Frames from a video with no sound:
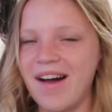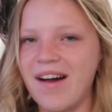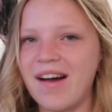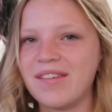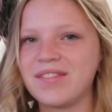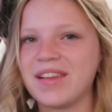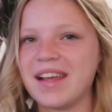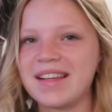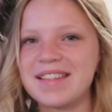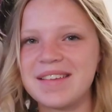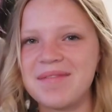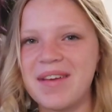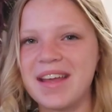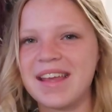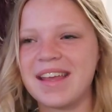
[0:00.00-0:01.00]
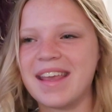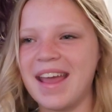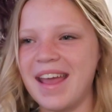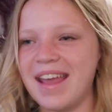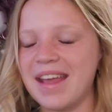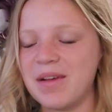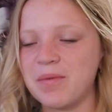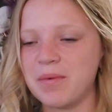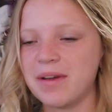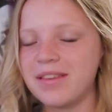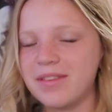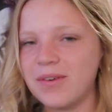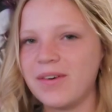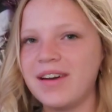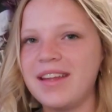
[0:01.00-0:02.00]
I'll have Lexi make a cake
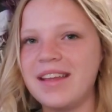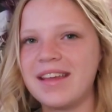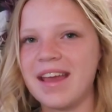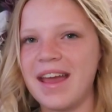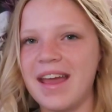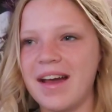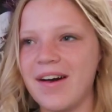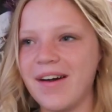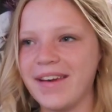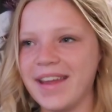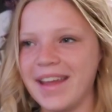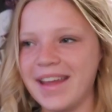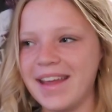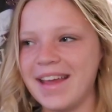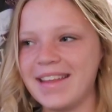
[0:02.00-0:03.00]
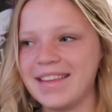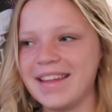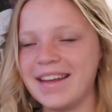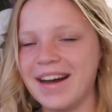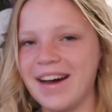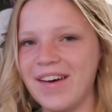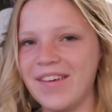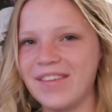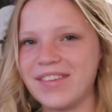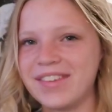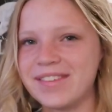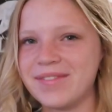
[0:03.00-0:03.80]
with 20K on it, and then I'll